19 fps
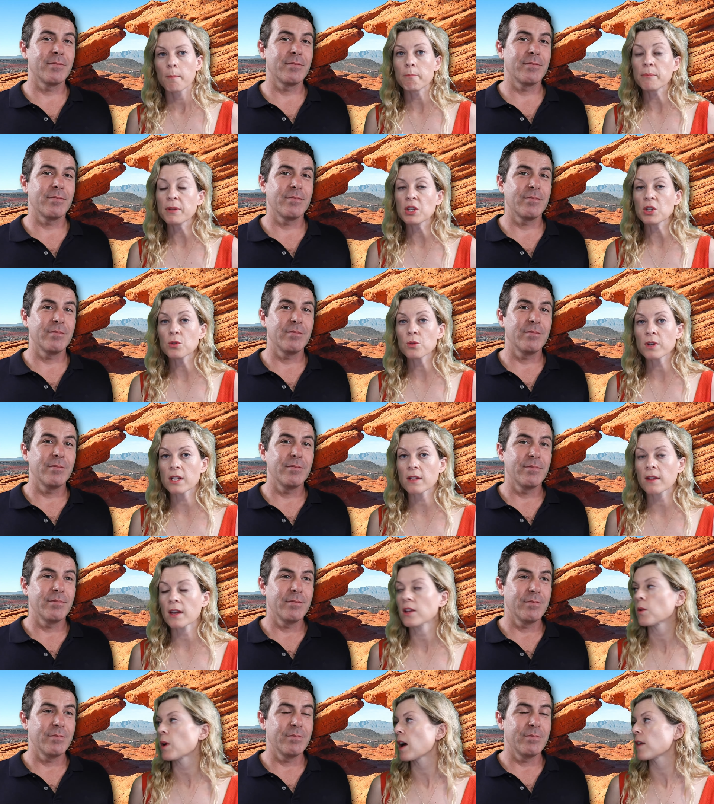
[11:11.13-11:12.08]
Speaker 1: beauty
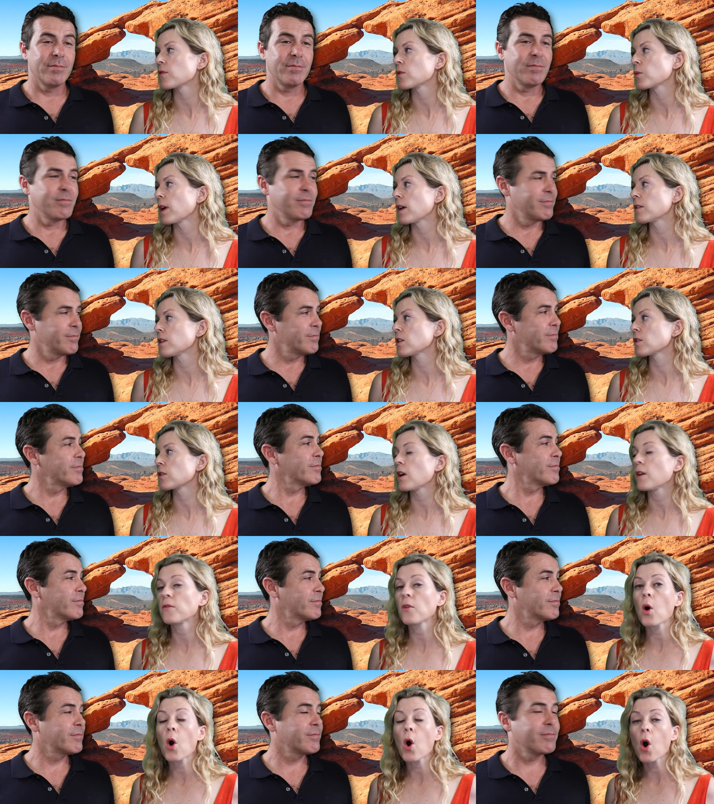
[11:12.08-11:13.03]
that you have around here
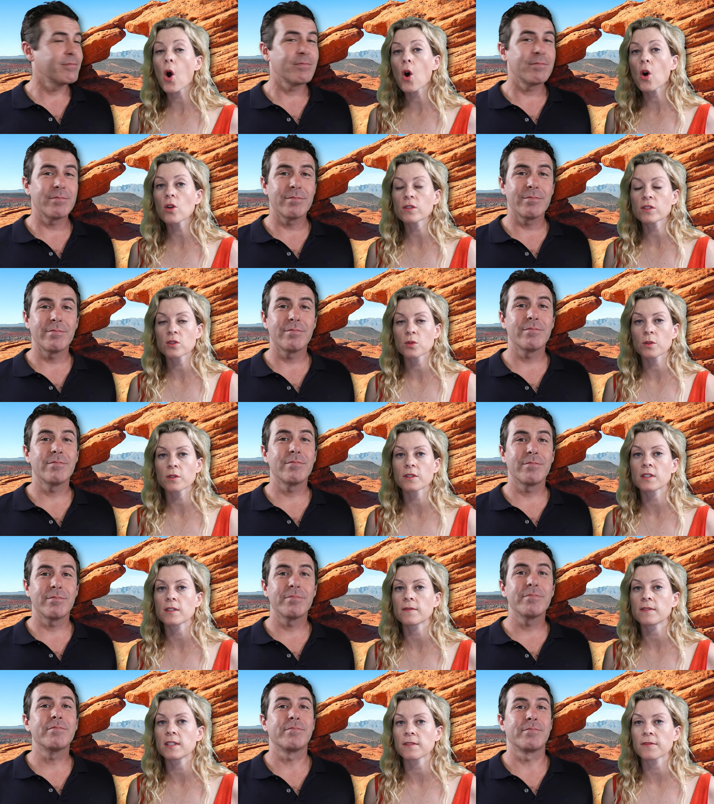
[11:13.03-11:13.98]
of all sorts
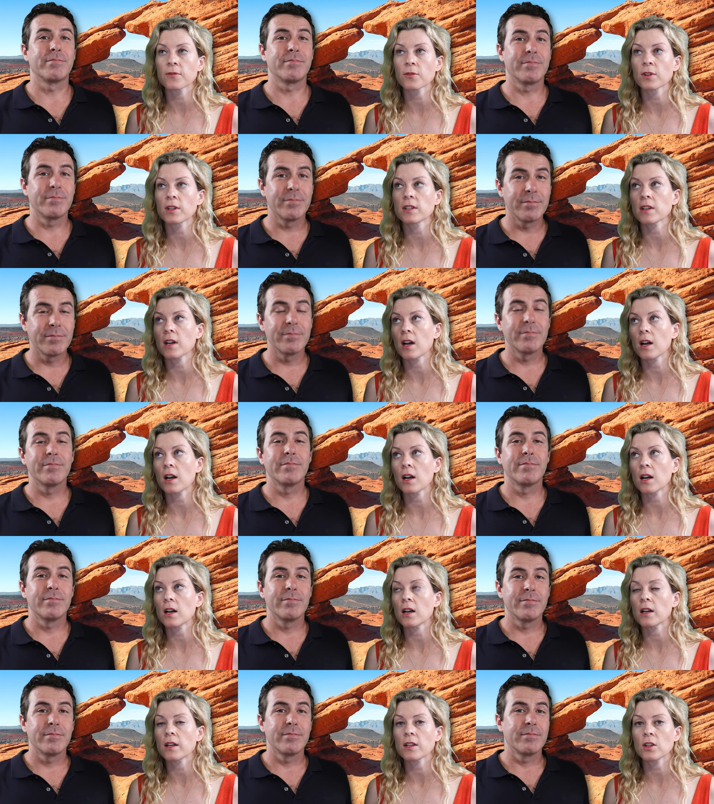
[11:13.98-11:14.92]
of different,
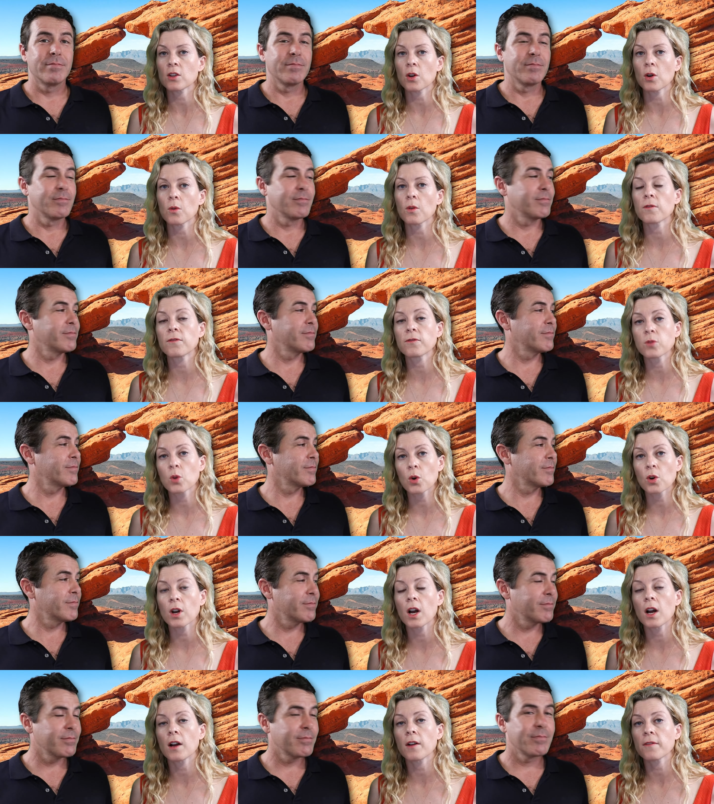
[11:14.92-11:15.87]

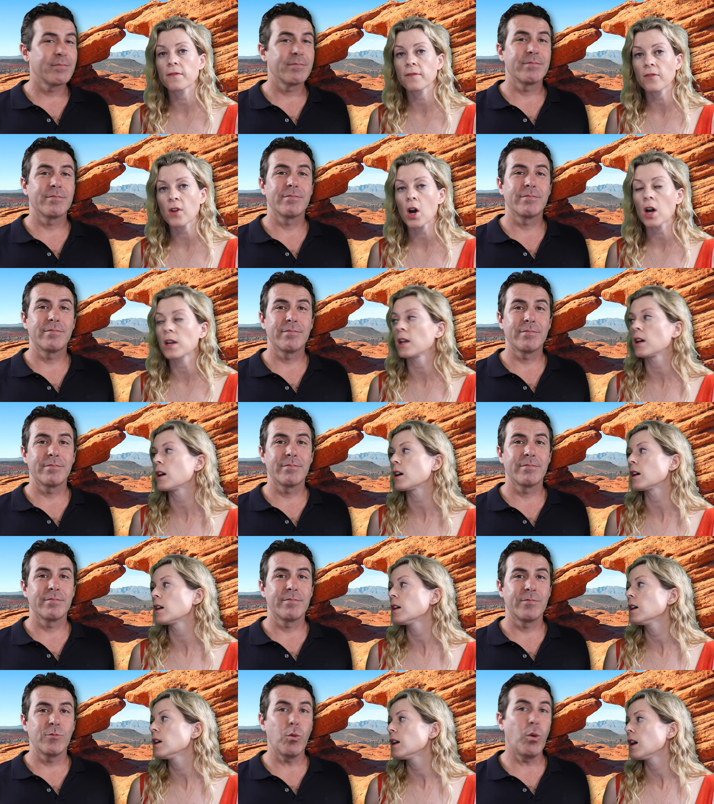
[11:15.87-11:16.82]
flora,
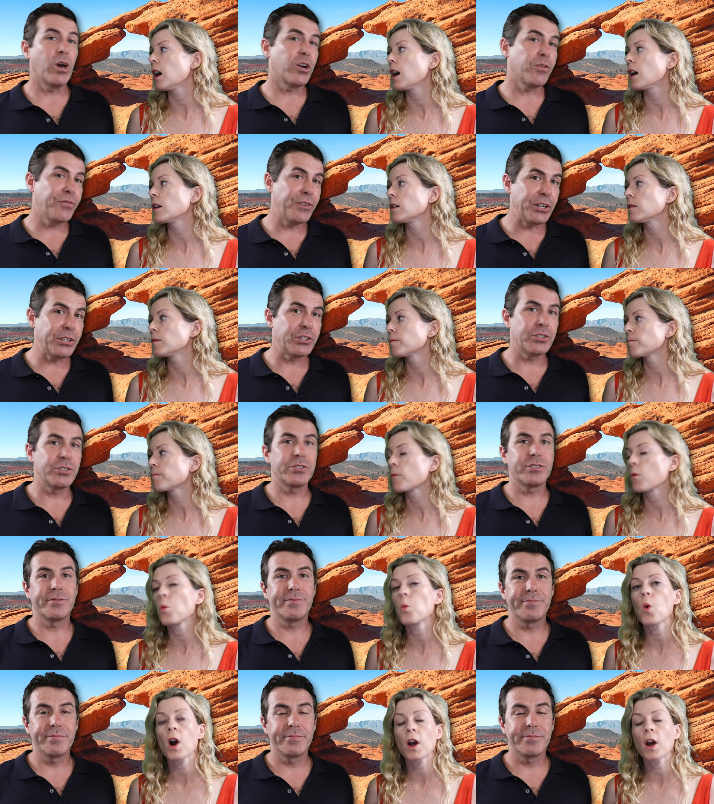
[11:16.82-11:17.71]
fauna,
Speaker 2: water features,